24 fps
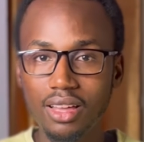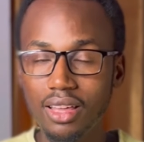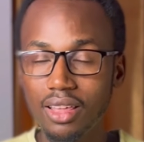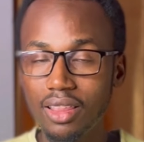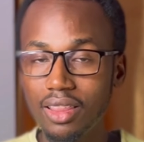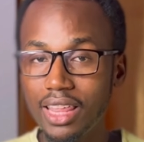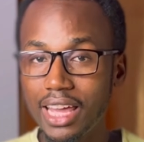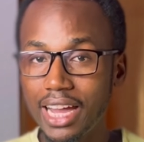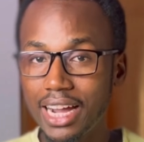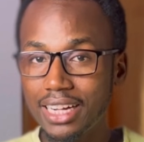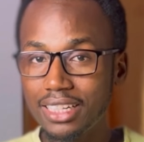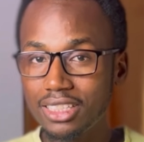
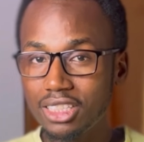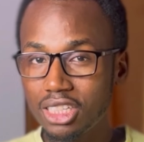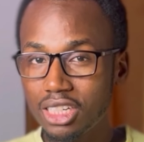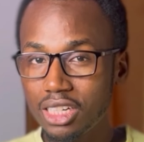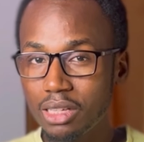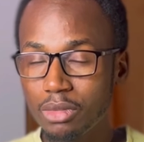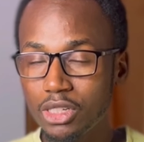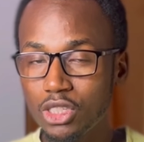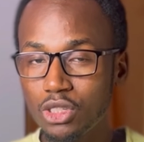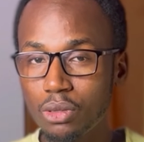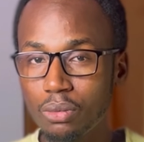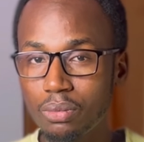There are 3
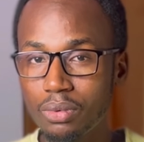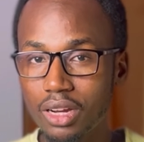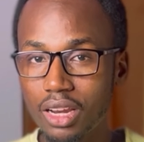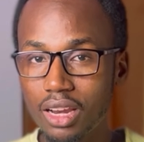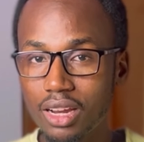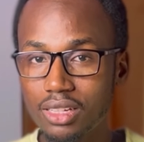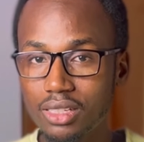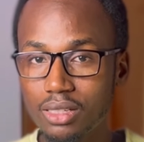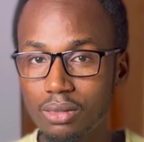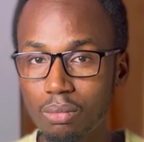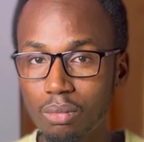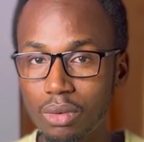major
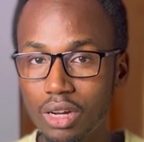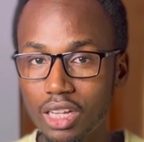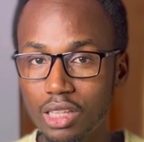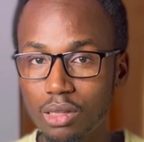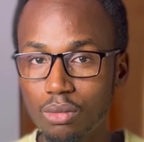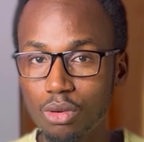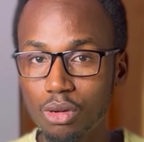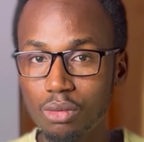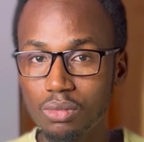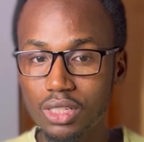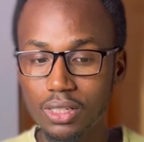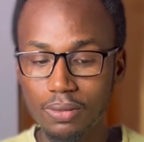freelancing
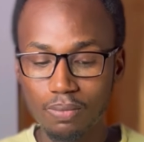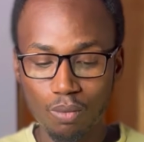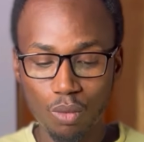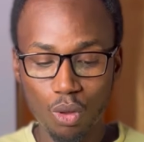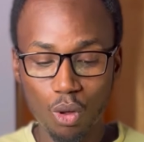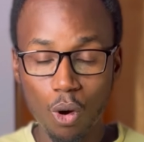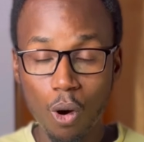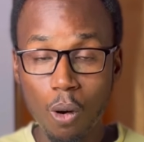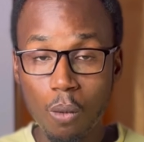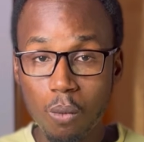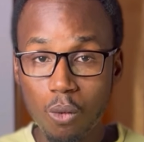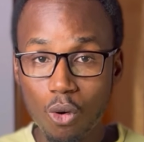platforms:
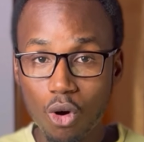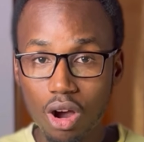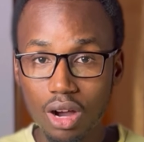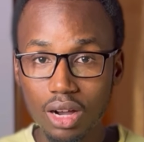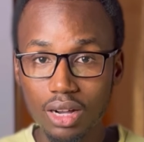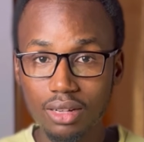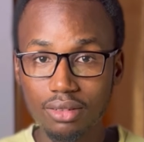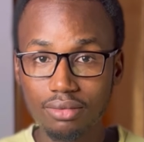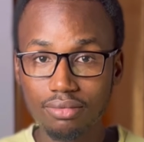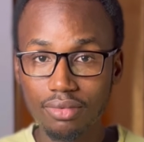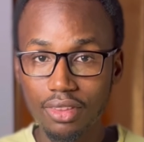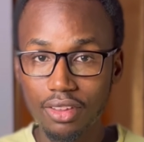
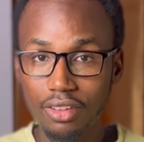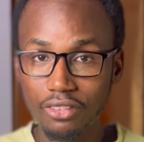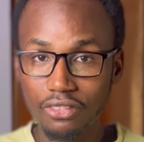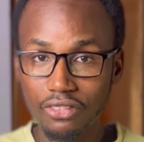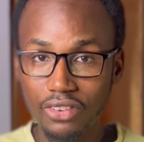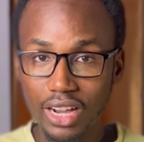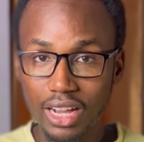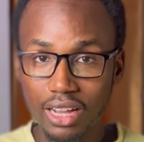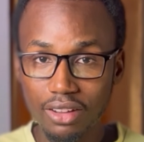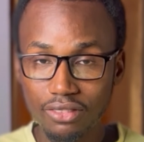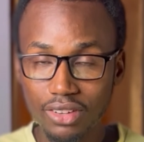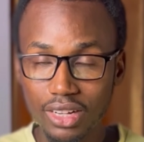Upwork,
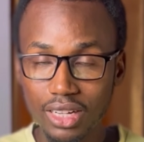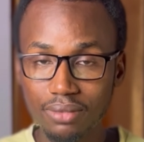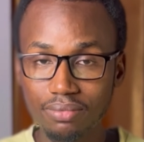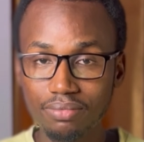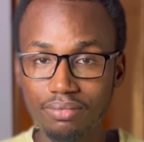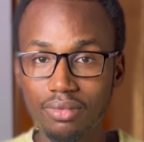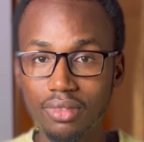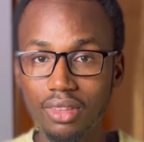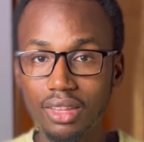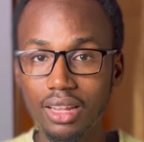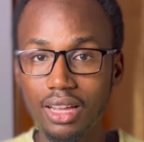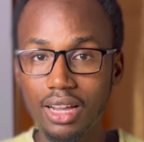Fiverr,
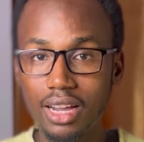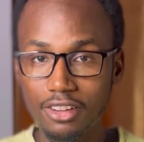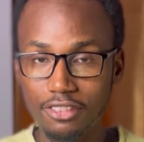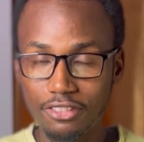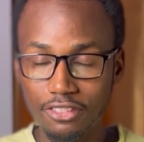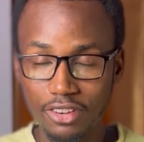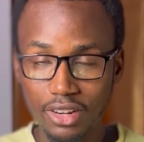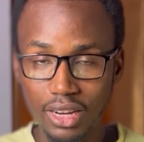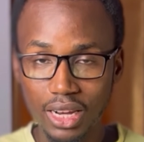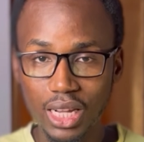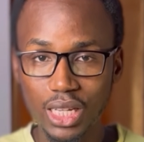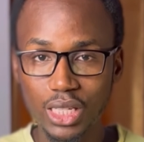and
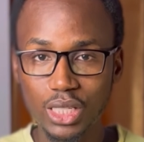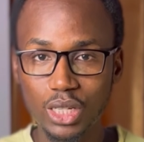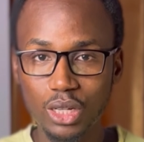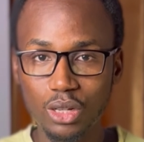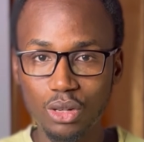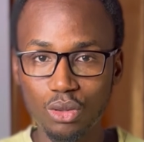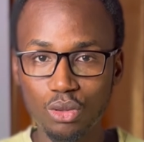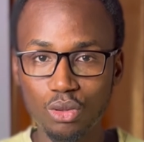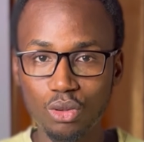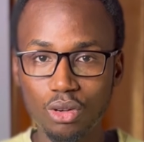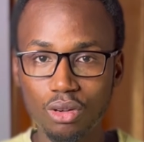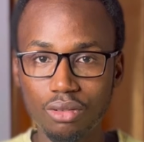
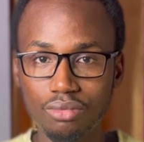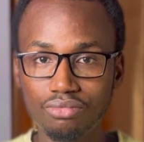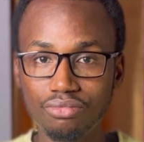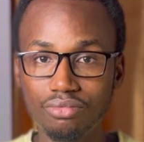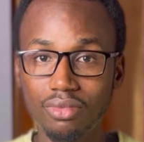freelancer.com.